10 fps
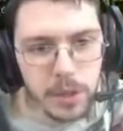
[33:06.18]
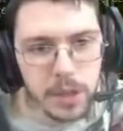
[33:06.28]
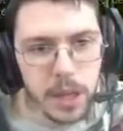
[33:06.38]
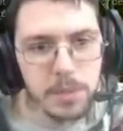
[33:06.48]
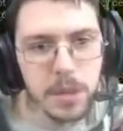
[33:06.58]

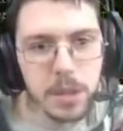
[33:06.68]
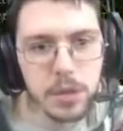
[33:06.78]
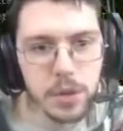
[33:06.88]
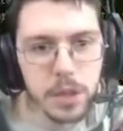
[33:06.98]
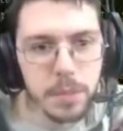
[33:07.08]
types of these
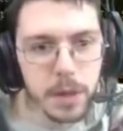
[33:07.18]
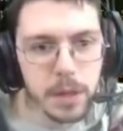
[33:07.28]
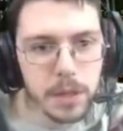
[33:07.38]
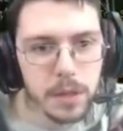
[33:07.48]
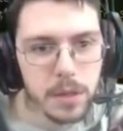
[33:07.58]
tree
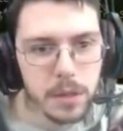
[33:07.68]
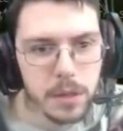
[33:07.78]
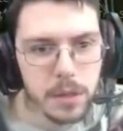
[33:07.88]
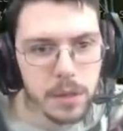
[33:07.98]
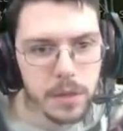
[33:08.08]
spirits.
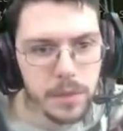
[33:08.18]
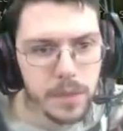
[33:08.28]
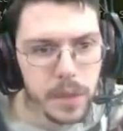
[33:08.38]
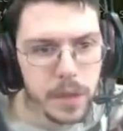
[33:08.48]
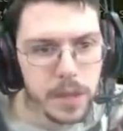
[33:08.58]

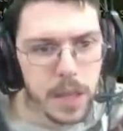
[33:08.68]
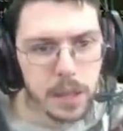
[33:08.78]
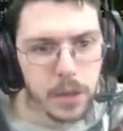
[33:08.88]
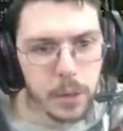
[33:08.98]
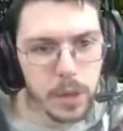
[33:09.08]

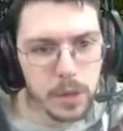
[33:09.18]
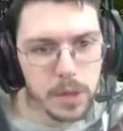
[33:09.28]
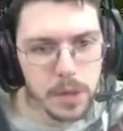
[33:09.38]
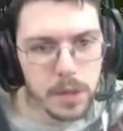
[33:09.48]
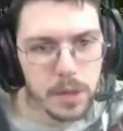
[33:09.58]
Ten little
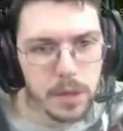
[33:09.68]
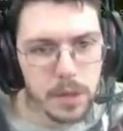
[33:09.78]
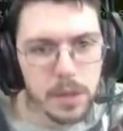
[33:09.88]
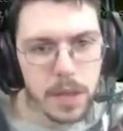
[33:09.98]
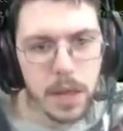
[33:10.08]
ones,
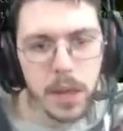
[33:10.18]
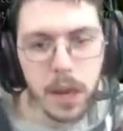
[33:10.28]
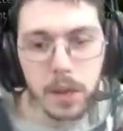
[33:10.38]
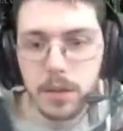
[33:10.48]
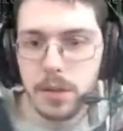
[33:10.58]
ten
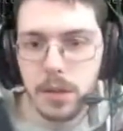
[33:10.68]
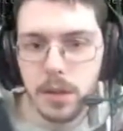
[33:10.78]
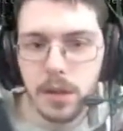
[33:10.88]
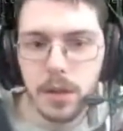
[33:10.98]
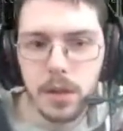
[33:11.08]
youngs
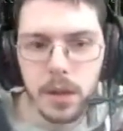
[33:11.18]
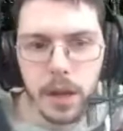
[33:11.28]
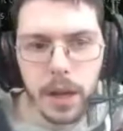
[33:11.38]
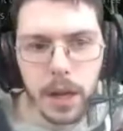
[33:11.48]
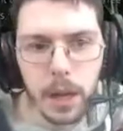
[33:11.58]

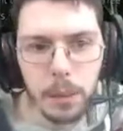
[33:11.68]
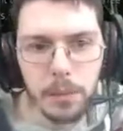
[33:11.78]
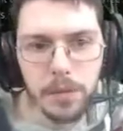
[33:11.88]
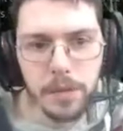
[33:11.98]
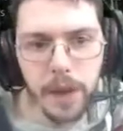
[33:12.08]
um,
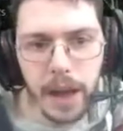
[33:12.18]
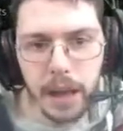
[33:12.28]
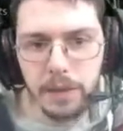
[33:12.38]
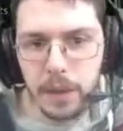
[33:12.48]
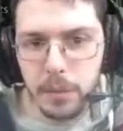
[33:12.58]

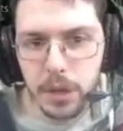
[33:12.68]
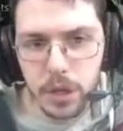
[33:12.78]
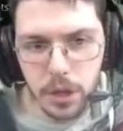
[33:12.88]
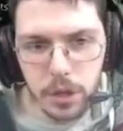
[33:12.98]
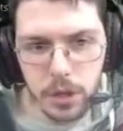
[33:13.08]
five
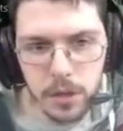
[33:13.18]
immatures